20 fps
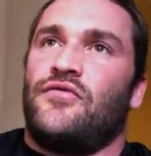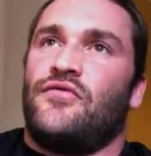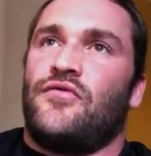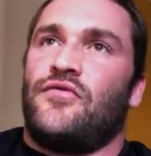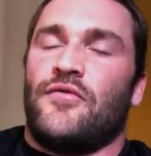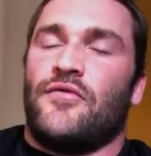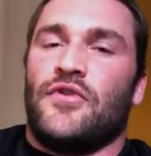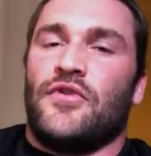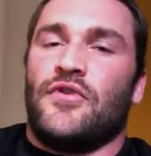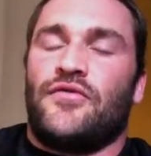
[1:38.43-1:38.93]

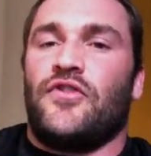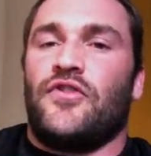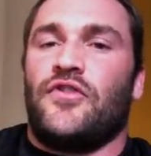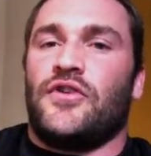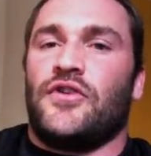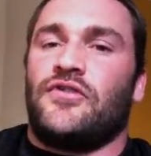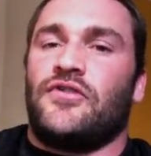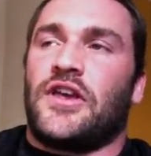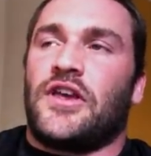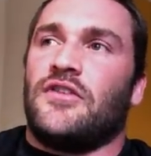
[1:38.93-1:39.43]
from the first
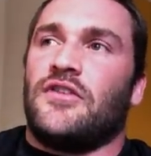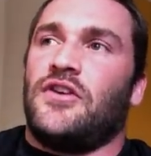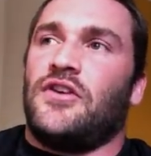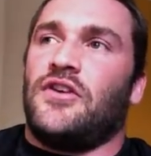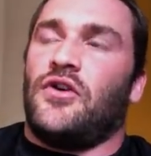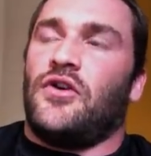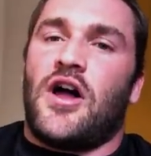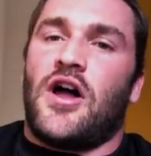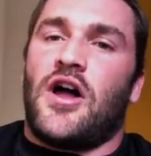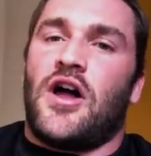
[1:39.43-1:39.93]
year to the second
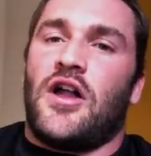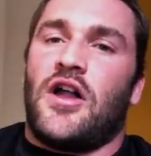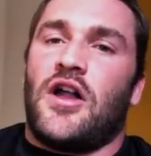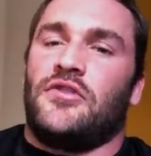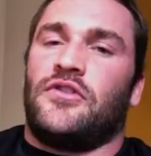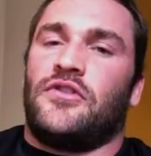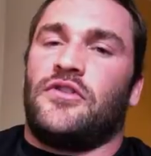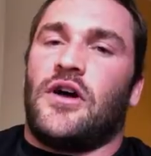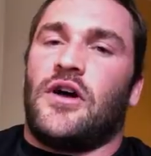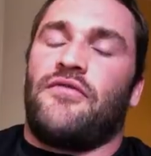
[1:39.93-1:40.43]
year, a lot of
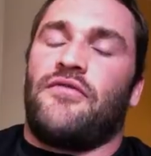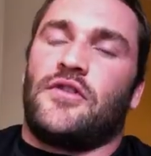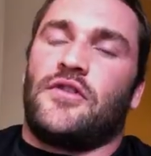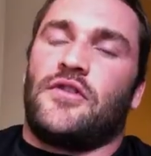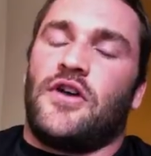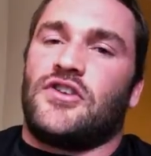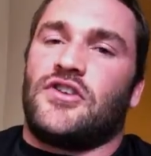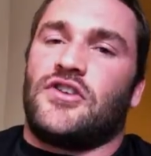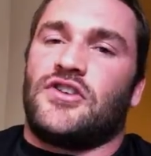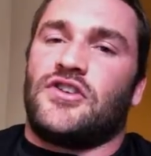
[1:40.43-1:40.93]
the top
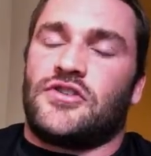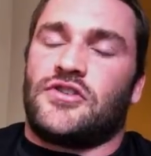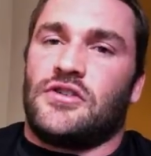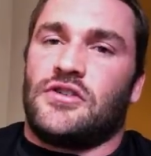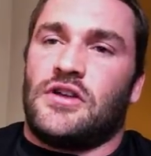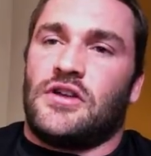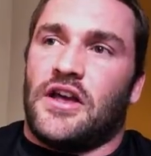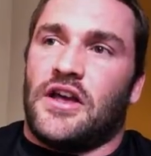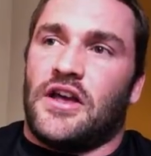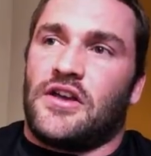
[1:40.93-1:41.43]
five got
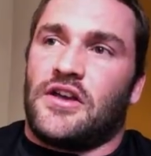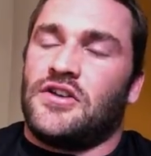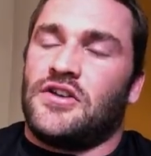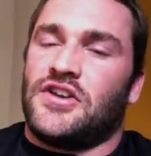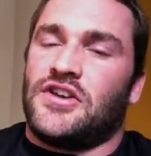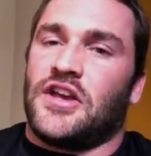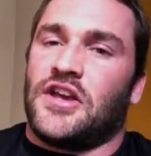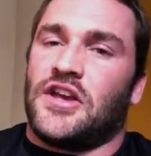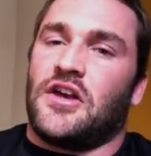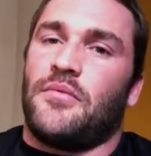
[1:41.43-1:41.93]

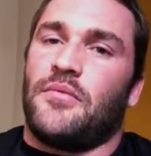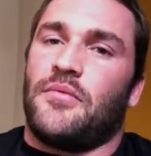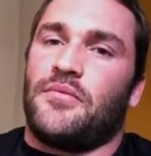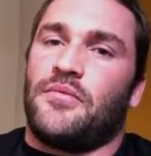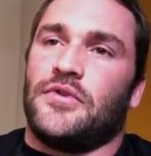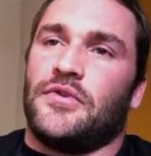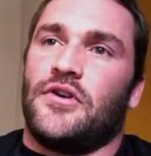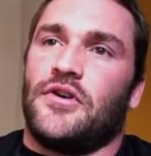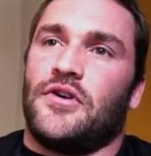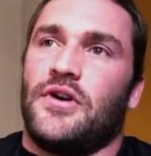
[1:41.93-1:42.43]
shaken
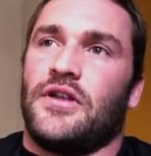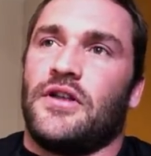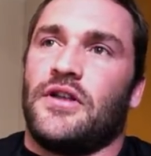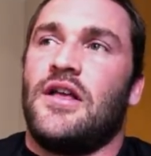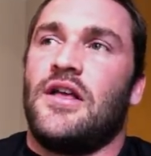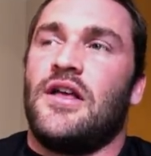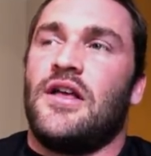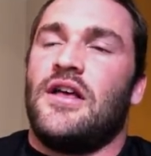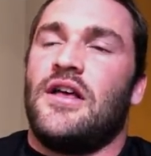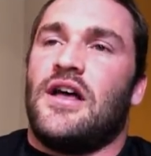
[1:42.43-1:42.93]
up. You know, and
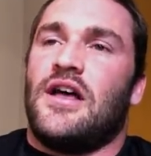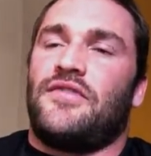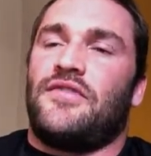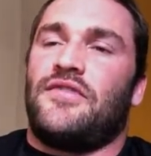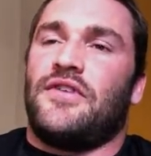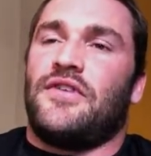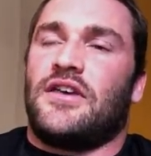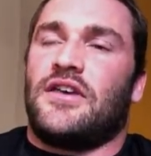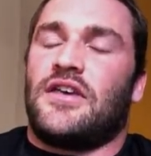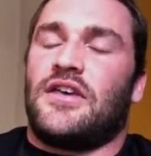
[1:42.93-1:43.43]
I
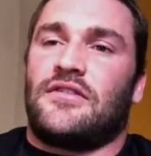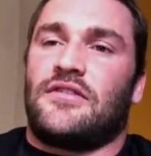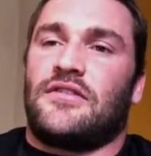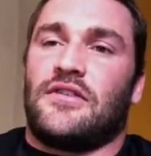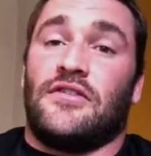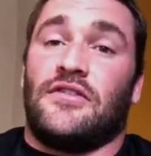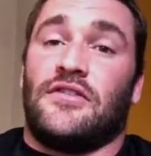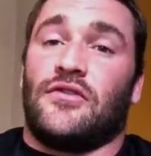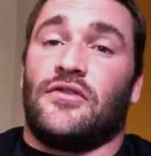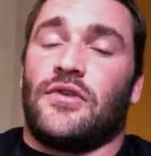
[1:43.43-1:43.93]
think
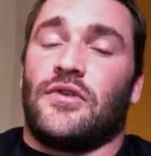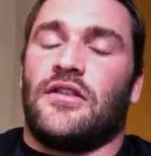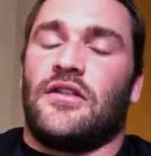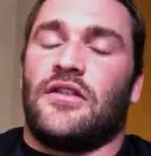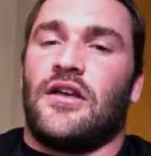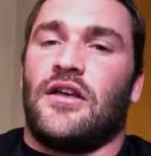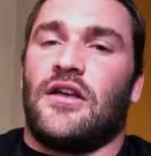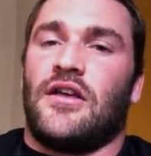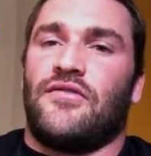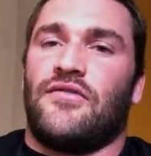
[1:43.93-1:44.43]
it's
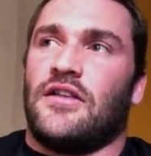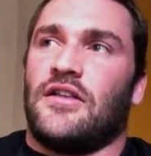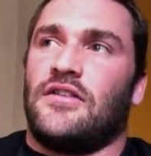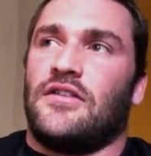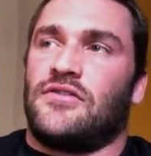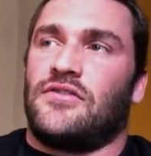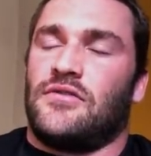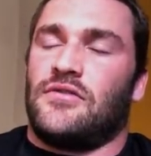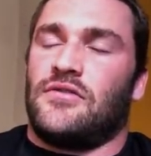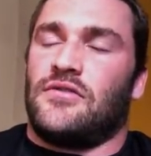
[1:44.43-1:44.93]
great. I think
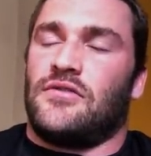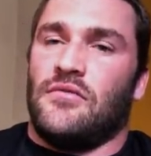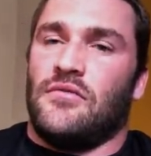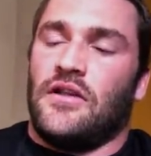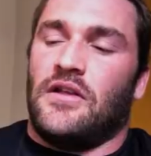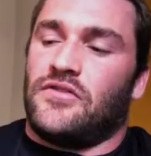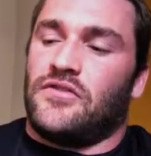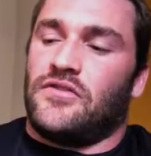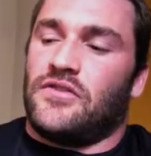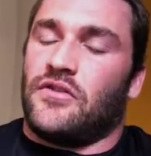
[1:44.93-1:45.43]
it
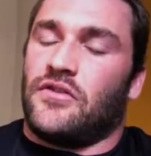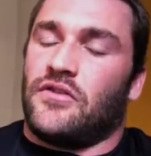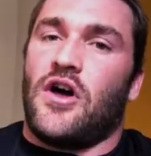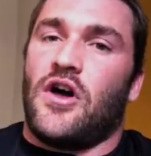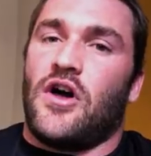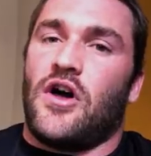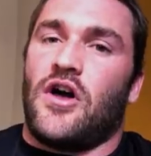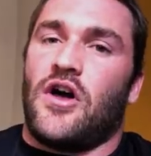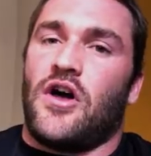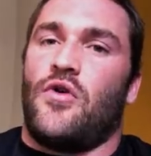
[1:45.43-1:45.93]
means there's a
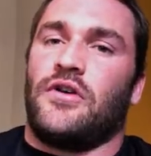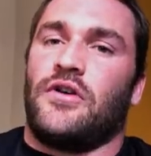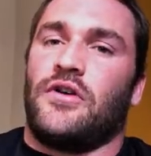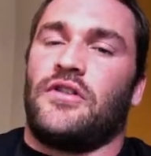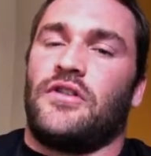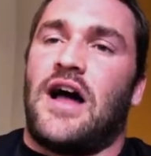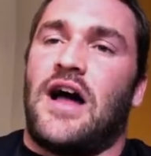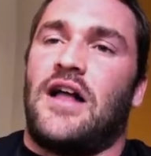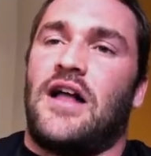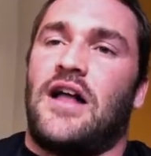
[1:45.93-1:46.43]
lot of more
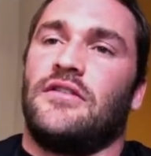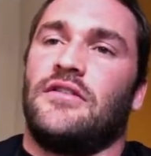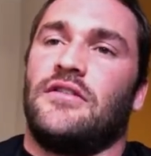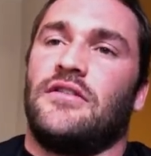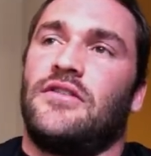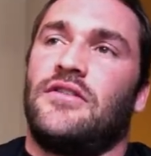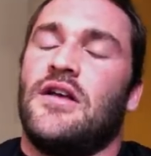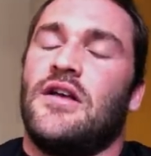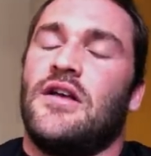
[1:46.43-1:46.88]
talent.